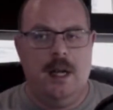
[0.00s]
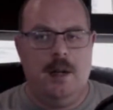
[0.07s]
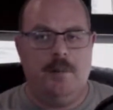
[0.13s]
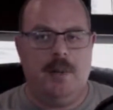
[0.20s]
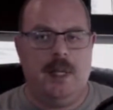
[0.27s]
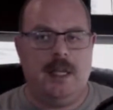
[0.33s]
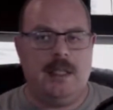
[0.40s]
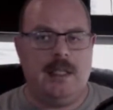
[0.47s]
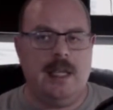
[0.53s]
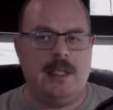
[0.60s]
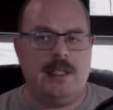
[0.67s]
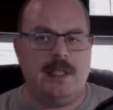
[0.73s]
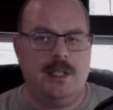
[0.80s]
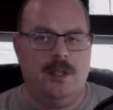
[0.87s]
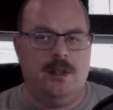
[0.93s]
because I
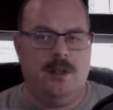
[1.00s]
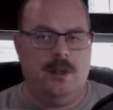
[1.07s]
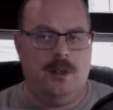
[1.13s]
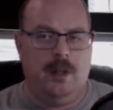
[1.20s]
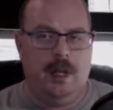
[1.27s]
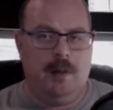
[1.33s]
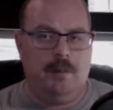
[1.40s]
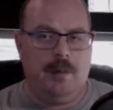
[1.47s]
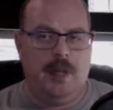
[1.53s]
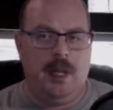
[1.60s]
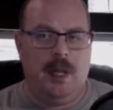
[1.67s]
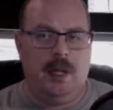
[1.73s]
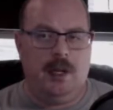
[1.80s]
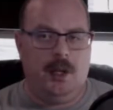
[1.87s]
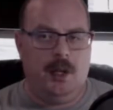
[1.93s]
still am
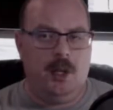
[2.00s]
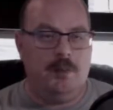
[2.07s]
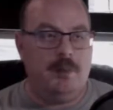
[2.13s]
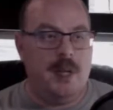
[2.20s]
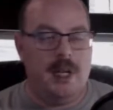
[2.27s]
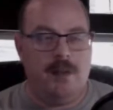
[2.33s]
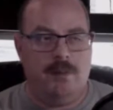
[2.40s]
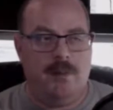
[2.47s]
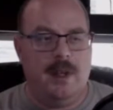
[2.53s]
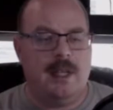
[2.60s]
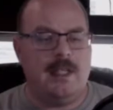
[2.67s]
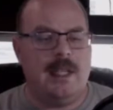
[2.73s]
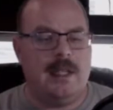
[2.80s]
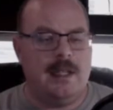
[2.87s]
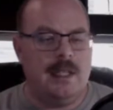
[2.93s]
getting good
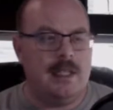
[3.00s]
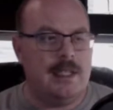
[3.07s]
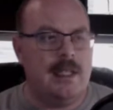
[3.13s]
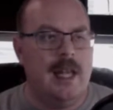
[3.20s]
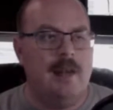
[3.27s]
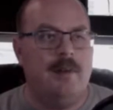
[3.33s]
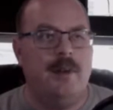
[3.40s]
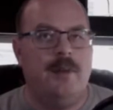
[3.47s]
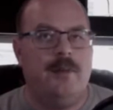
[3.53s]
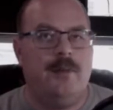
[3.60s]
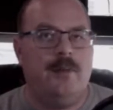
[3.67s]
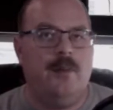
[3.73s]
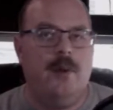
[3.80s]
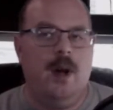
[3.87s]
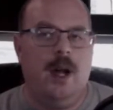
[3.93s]
benefits at this level,
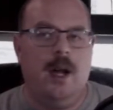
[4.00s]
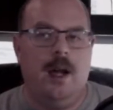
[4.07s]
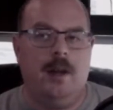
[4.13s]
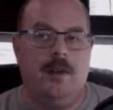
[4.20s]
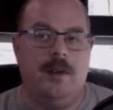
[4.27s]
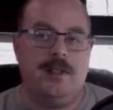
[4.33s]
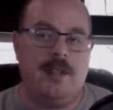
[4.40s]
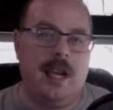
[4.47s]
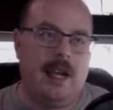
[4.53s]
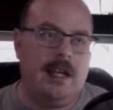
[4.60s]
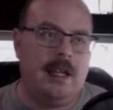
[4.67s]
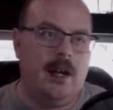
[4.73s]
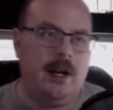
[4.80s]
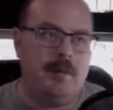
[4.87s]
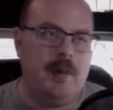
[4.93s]
the
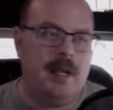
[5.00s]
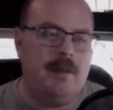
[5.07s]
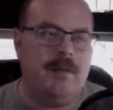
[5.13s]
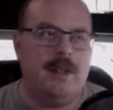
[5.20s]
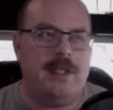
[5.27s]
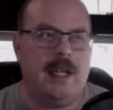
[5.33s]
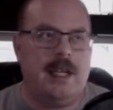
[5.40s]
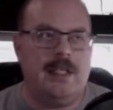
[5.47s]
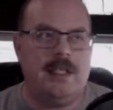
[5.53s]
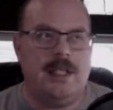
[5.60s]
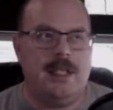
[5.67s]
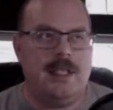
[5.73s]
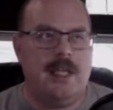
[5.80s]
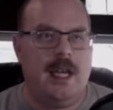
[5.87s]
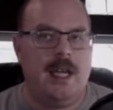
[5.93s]
secondary benefits, I guess you
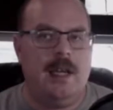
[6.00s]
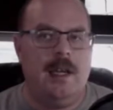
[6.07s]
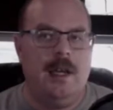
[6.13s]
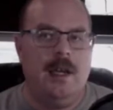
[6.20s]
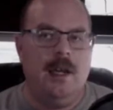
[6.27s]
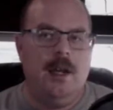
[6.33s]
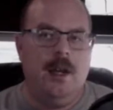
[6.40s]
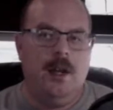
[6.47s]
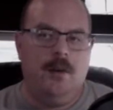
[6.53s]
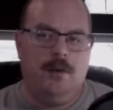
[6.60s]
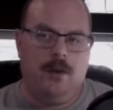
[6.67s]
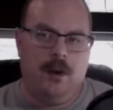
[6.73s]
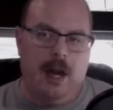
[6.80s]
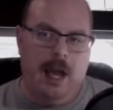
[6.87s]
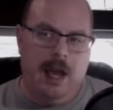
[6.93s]
could say,
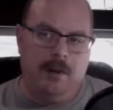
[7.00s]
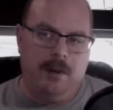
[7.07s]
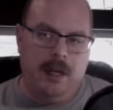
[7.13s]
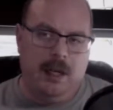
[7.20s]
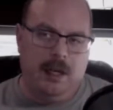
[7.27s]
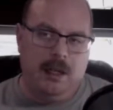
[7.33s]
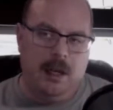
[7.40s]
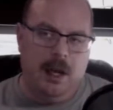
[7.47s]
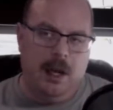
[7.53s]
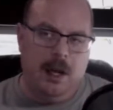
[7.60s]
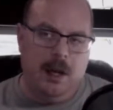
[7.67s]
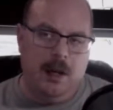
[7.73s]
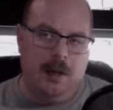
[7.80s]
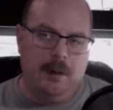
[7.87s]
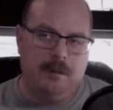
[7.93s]
for having
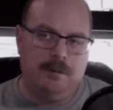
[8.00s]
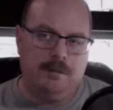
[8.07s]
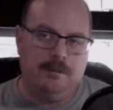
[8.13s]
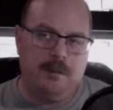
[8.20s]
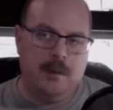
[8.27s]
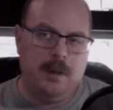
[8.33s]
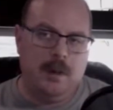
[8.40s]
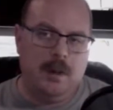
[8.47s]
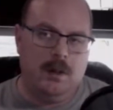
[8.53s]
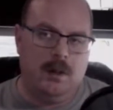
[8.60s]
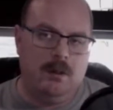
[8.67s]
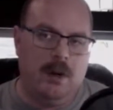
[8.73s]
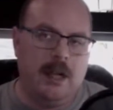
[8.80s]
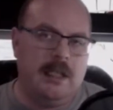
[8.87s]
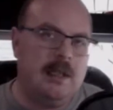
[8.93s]

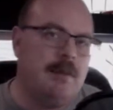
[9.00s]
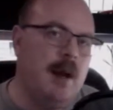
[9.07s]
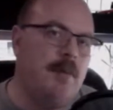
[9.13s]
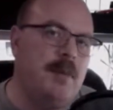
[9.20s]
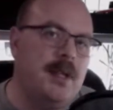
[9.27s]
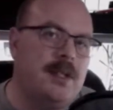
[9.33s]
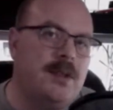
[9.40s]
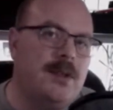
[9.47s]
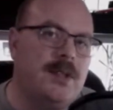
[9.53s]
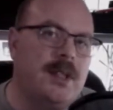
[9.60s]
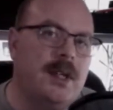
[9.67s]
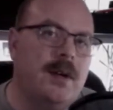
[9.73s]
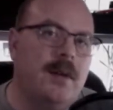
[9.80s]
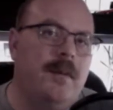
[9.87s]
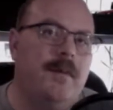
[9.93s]
raising my pistol
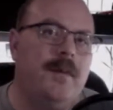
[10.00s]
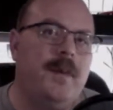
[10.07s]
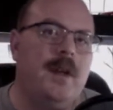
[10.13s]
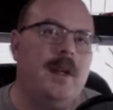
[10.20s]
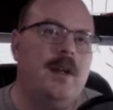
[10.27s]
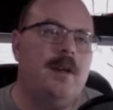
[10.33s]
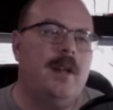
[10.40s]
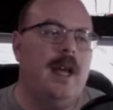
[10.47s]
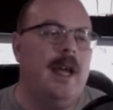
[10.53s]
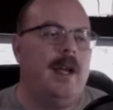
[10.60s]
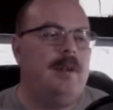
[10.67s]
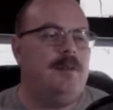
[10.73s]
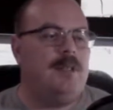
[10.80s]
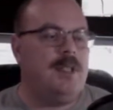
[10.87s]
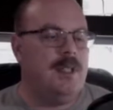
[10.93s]
skill. Like
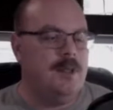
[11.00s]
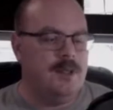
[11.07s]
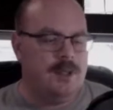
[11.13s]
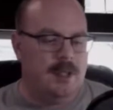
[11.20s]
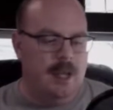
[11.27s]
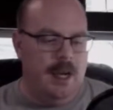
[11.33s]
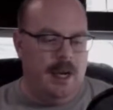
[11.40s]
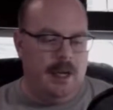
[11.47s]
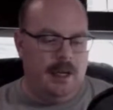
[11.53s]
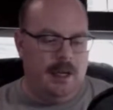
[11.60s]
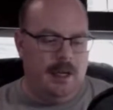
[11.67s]
skills like,